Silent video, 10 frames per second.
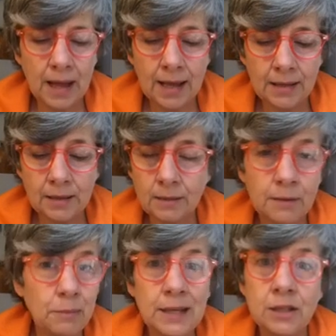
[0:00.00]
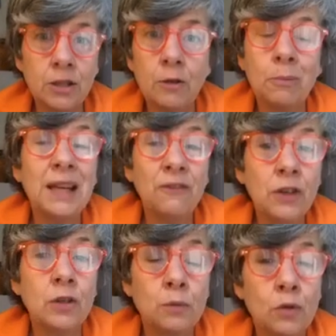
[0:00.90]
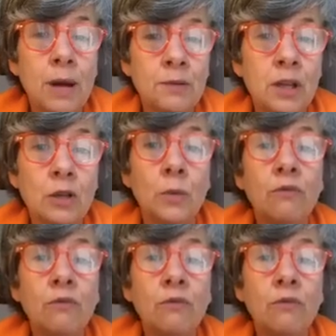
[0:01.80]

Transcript: And please do, if you subscribe to those,